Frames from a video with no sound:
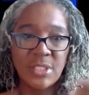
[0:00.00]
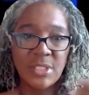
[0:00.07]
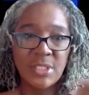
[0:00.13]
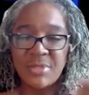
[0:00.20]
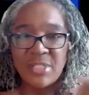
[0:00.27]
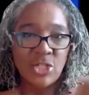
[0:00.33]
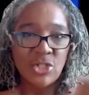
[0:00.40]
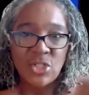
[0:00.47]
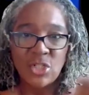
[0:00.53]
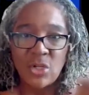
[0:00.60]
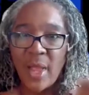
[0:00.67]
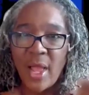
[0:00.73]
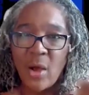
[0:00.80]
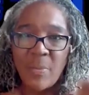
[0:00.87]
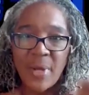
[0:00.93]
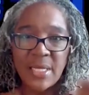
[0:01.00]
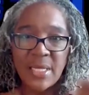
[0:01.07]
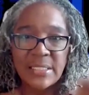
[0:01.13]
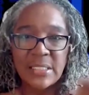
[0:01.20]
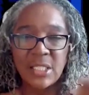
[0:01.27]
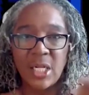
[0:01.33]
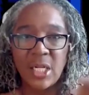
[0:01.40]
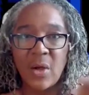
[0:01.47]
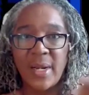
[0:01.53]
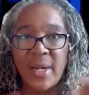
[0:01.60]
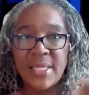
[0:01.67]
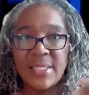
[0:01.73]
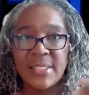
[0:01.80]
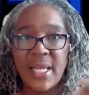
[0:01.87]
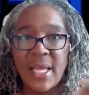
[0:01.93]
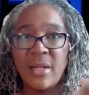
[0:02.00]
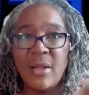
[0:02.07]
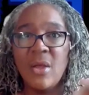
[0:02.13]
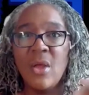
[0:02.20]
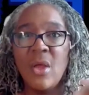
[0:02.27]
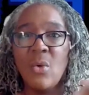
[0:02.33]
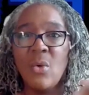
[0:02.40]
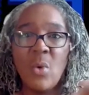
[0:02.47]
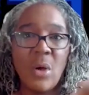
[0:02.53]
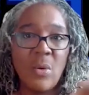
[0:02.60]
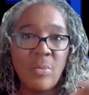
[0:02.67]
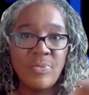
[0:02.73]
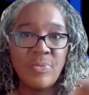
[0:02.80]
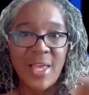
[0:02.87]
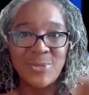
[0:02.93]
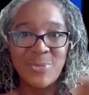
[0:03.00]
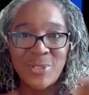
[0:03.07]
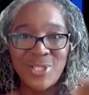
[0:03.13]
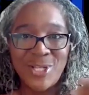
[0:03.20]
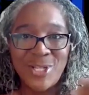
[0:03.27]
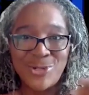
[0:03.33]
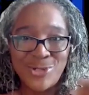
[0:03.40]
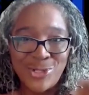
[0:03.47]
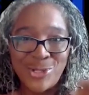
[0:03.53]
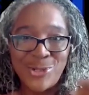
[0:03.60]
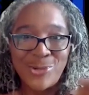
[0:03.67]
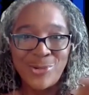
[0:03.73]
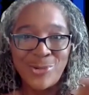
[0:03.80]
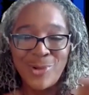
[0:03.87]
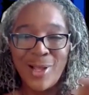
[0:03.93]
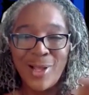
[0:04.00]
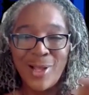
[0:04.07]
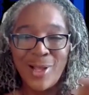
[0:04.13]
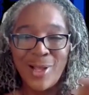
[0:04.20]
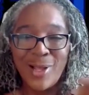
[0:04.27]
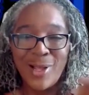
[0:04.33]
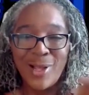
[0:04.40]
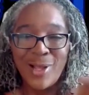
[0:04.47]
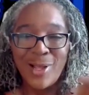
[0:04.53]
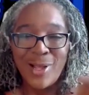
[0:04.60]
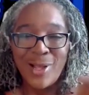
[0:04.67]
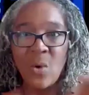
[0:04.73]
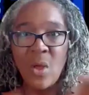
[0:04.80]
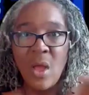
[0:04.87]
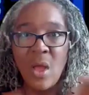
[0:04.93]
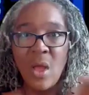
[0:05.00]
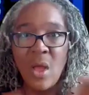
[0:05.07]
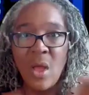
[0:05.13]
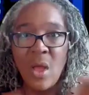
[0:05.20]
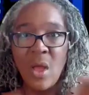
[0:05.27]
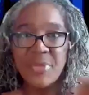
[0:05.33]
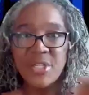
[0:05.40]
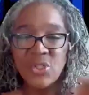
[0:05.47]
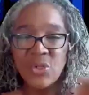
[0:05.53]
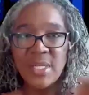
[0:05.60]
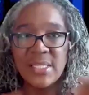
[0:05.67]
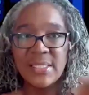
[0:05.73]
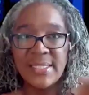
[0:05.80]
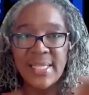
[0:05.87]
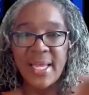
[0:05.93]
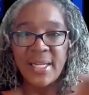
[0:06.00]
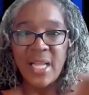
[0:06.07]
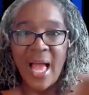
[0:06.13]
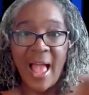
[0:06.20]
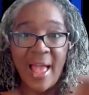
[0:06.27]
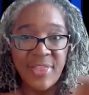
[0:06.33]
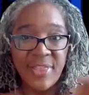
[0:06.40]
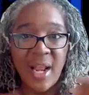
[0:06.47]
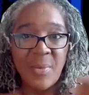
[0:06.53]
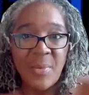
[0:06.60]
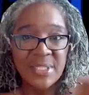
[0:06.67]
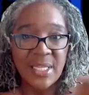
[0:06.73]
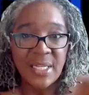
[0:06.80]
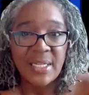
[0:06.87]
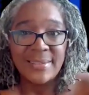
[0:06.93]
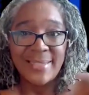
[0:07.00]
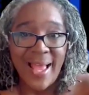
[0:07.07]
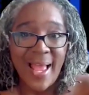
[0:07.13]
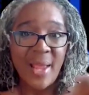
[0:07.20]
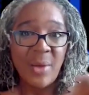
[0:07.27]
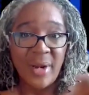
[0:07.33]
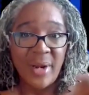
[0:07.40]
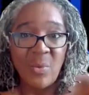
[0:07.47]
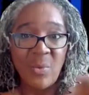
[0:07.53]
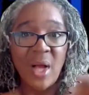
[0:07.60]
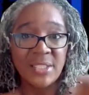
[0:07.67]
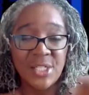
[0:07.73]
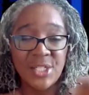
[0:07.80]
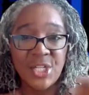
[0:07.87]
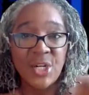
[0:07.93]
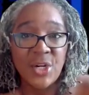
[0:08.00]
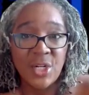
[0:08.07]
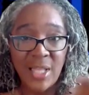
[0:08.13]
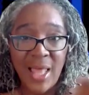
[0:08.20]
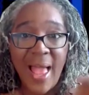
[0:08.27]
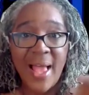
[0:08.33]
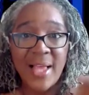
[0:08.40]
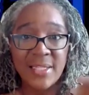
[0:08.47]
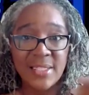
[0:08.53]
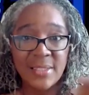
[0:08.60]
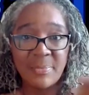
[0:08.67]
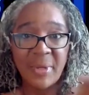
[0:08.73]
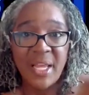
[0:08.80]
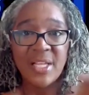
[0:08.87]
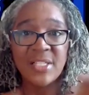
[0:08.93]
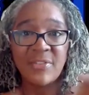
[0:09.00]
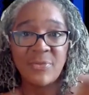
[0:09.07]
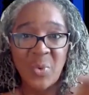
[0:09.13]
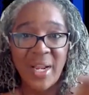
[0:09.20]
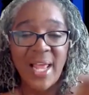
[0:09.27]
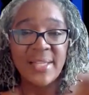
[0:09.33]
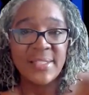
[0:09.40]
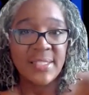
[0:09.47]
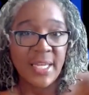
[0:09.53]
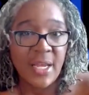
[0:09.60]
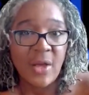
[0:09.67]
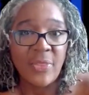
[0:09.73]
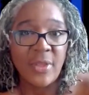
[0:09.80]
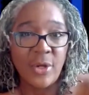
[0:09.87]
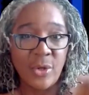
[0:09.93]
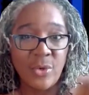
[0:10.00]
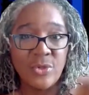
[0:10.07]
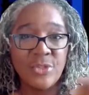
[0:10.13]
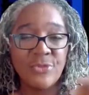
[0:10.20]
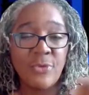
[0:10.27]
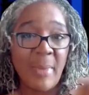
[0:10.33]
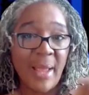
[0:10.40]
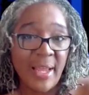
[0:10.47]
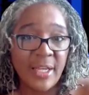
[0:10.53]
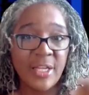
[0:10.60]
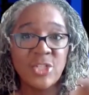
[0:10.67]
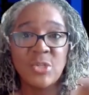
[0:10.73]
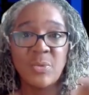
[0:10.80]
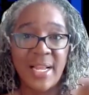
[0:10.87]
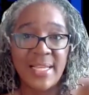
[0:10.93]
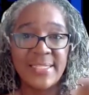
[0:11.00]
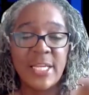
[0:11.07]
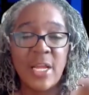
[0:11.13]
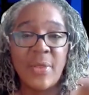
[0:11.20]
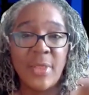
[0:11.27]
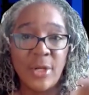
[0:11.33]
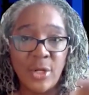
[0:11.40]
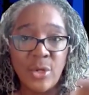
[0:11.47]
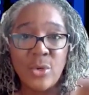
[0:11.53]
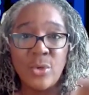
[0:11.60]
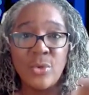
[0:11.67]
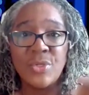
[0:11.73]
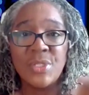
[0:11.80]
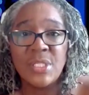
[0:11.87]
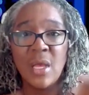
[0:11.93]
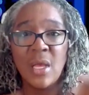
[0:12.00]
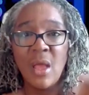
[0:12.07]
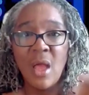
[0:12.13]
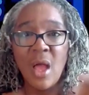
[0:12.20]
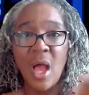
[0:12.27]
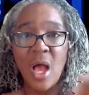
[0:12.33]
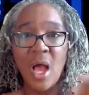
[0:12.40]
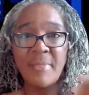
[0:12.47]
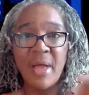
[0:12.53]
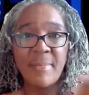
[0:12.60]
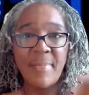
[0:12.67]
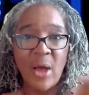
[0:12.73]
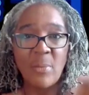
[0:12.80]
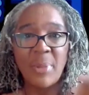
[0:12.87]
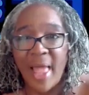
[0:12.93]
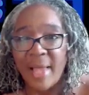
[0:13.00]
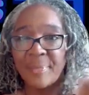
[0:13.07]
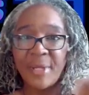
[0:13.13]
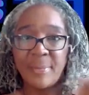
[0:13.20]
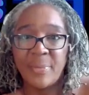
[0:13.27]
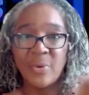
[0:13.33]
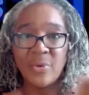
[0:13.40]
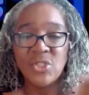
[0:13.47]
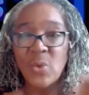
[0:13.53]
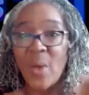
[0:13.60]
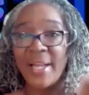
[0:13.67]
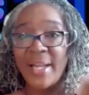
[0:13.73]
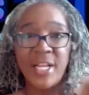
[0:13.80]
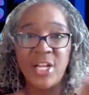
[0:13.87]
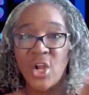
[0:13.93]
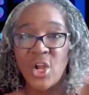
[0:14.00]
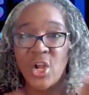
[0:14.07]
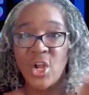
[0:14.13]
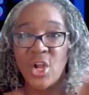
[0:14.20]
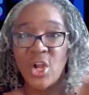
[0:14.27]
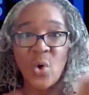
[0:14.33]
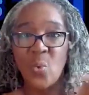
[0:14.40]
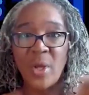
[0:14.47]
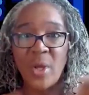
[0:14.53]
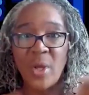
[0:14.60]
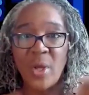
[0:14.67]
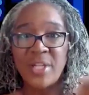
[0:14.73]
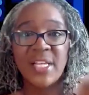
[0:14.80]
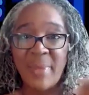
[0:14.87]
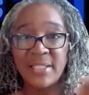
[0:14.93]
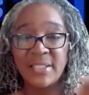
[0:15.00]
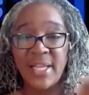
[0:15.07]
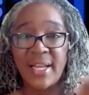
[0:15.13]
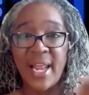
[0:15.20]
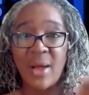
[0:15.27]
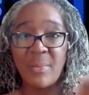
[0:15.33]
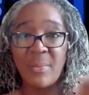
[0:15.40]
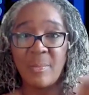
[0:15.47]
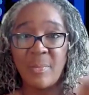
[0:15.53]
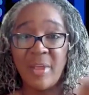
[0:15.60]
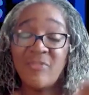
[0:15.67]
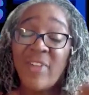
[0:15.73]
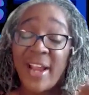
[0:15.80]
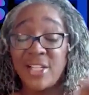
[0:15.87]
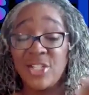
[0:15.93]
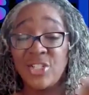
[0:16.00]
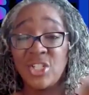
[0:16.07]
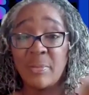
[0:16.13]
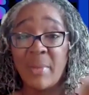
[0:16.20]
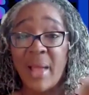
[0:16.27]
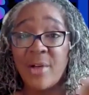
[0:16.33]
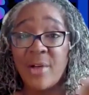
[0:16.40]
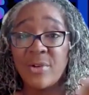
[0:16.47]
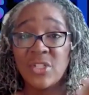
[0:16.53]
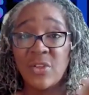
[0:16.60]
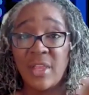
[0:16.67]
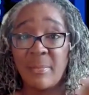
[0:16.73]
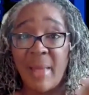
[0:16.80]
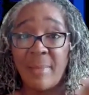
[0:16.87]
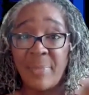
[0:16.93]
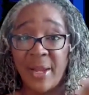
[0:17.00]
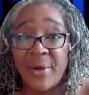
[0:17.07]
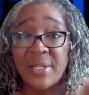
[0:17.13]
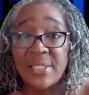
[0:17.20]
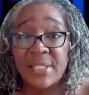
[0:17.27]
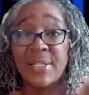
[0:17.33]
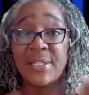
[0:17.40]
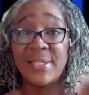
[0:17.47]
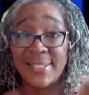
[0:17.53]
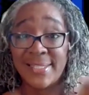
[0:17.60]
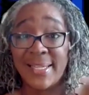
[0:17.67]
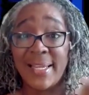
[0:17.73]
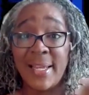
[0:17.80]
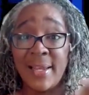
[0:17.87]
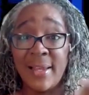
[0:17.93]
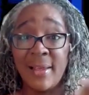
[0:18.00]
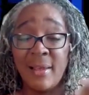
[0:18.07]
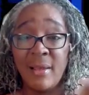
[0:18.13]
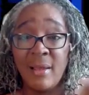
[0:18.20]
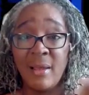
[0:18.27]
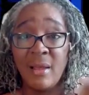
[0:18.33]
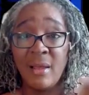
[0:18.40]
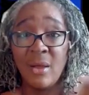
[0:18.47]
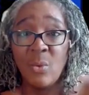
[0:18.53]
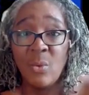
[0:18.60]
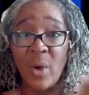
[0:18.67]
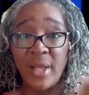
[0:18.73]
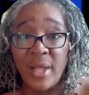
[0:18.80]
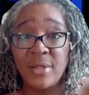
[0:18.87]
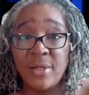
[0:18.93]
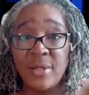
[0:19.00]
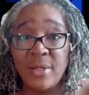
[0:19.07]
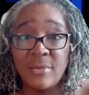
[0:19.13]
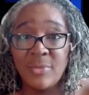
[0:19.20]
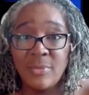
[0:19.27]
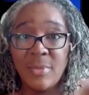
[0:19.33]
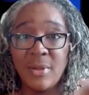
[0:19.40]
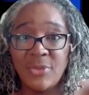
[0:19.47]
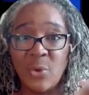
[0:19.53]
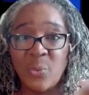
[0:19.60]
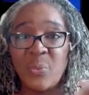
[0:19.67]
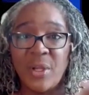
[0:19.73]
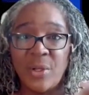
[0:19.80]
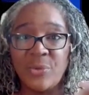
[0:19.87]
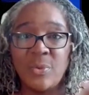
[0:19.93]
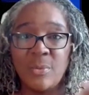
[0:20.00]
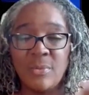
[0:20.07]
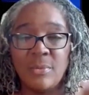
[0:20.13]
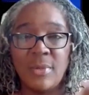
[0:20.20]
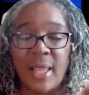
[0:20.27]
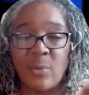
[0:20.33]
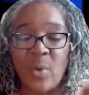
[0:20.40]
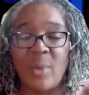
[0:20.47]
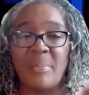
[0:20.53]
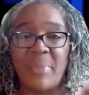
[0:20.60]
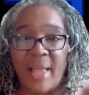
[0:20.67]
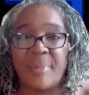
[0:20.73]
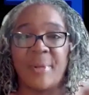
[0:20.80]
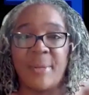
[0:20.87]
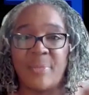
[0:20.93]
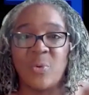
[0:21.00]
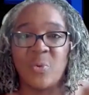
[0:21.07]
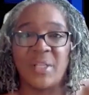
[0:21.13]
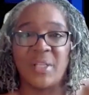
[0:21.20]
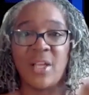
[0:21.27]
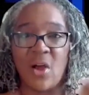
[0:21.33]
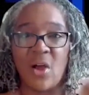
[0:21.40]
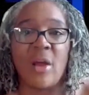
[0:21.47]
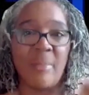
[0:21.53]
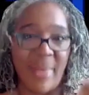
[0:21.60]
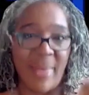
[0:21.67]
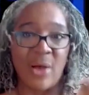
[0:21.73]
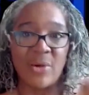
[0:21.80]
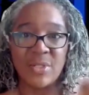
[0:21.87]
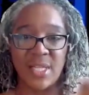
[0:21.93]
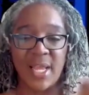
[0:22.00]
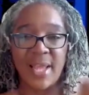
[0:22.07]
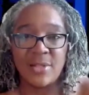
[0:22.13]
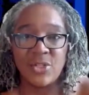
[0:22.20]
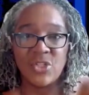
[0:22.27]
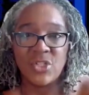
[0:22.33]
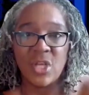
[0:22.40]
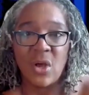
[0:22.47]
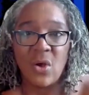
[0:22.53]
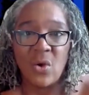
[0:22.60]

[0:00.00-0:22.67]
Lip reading: sometimes teachers don't help us, and I said, well, that's what teachers do. And so the student said, I thought I was going to die when I walked into your class because of what I see on the news from my country, what I see on the news about Black people. So I didn't know what to expect. And I invited you to my house so that my parents could see what what Black people really are about. And